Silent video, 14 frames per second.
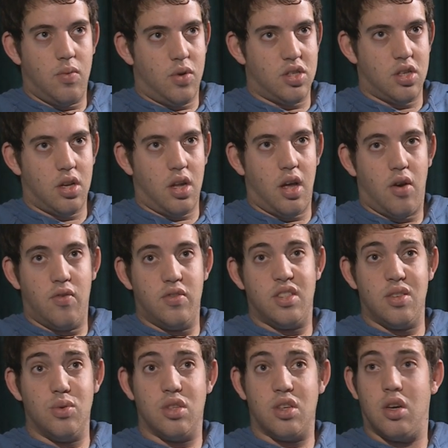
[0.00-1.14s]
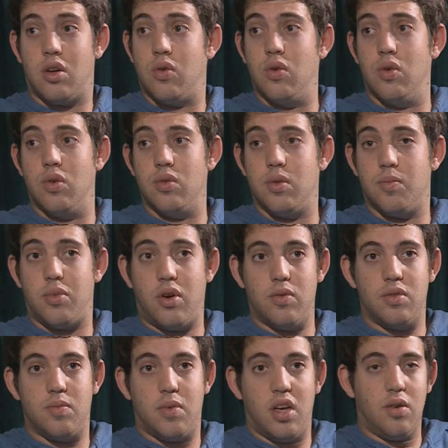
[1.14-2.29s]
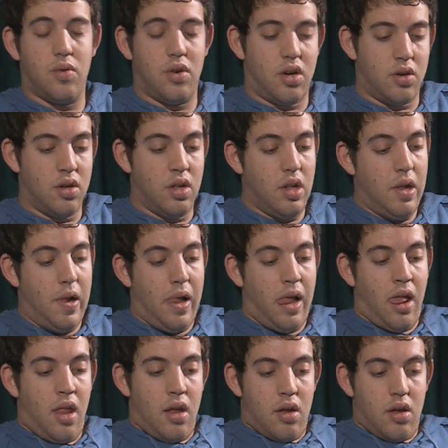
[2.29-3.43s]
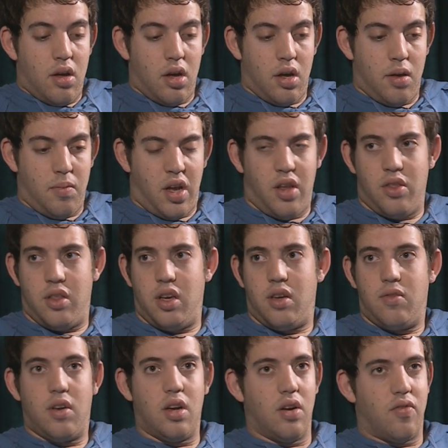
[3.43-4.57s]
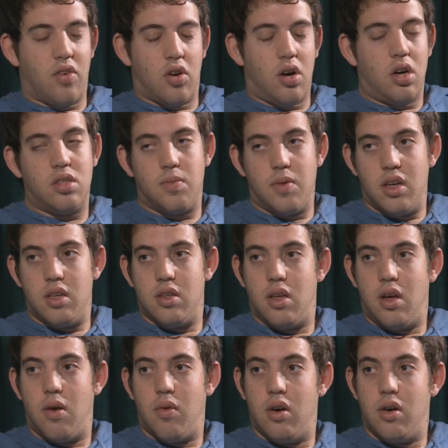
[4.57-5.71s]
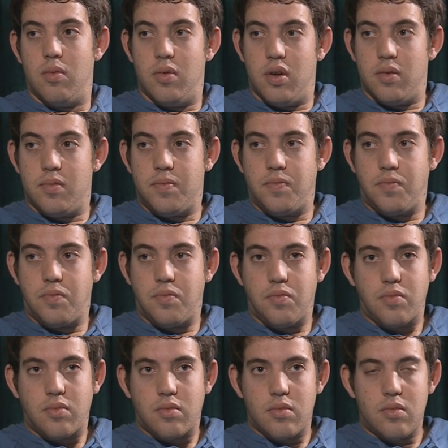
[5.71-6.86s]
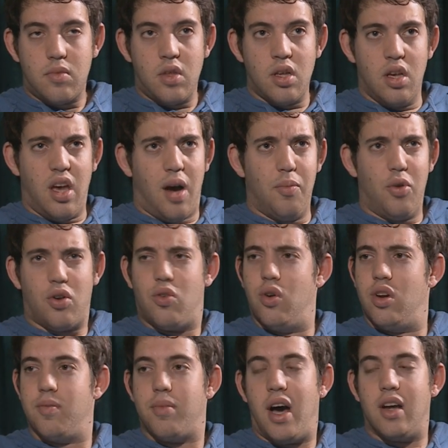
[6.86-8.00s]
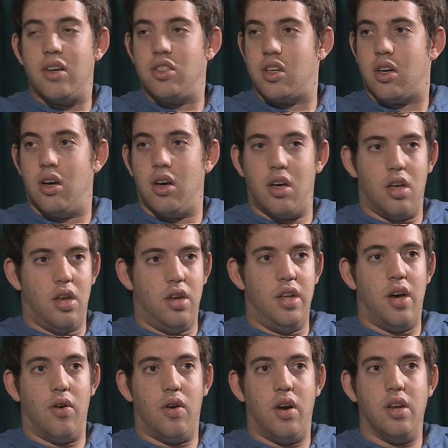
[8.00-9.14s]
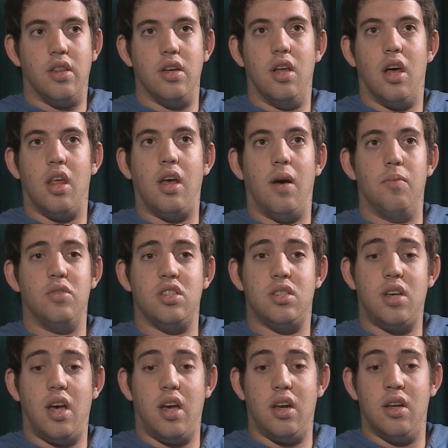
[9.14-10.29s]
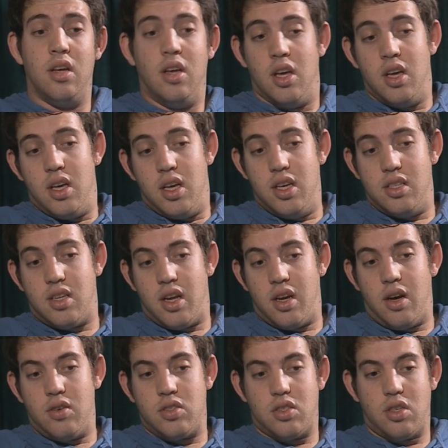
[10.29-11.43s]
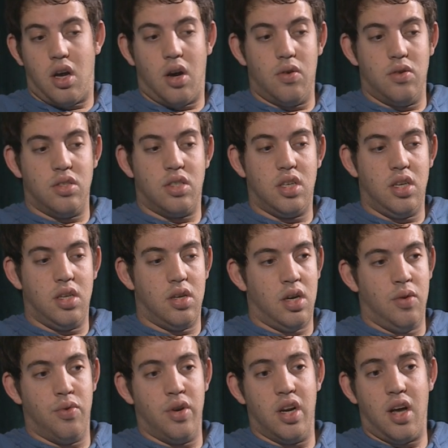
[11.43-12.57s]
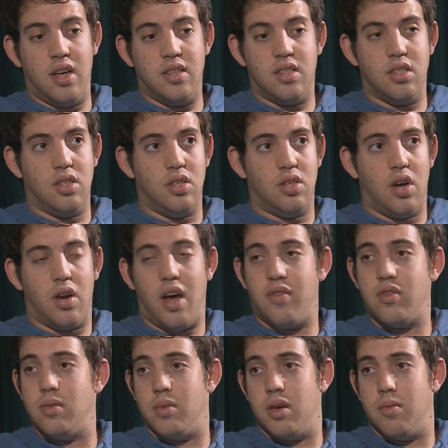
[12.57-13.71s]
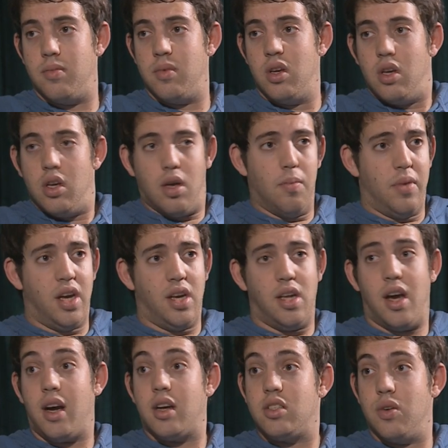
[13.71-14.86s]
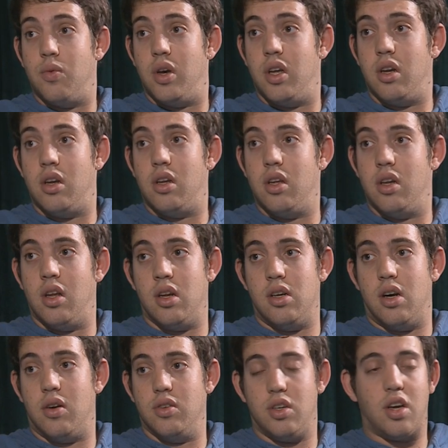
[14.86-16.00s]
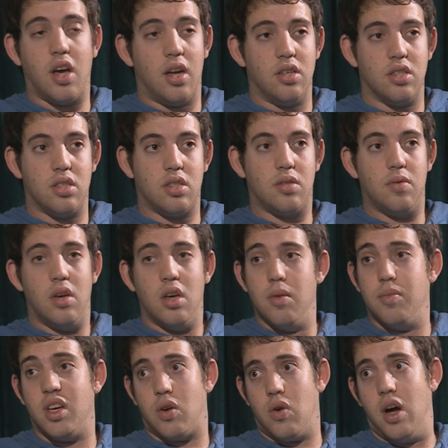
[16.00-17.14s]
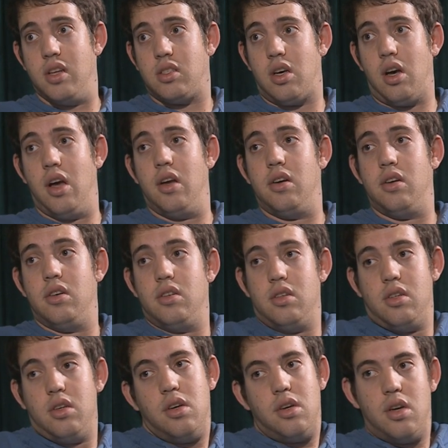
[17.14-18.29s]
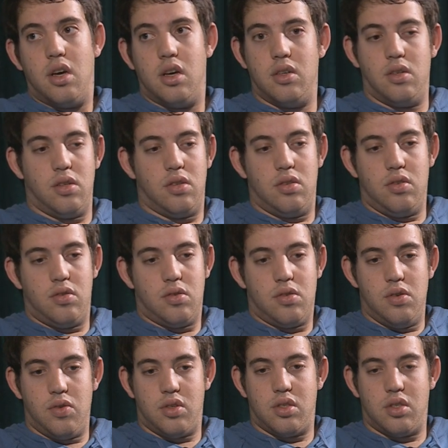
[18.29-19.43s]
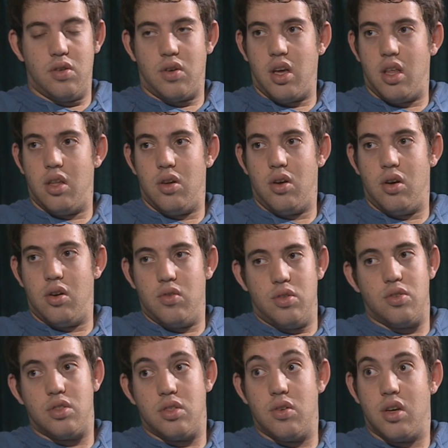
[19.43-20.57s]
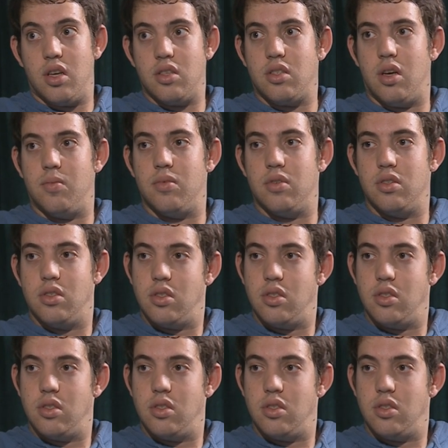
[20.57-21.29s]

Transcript: It wasn't like, obviously it was a good call. The pot was played well. I don't think King of Cards played it that well, but yeah, I'm not calling Patrick a nit or anything like that. I'm just saying his NL style is he realises that you don't have to be a maniac to win in NL. You can just be quite tight, and then you'll still get a lot, or you'll still get some.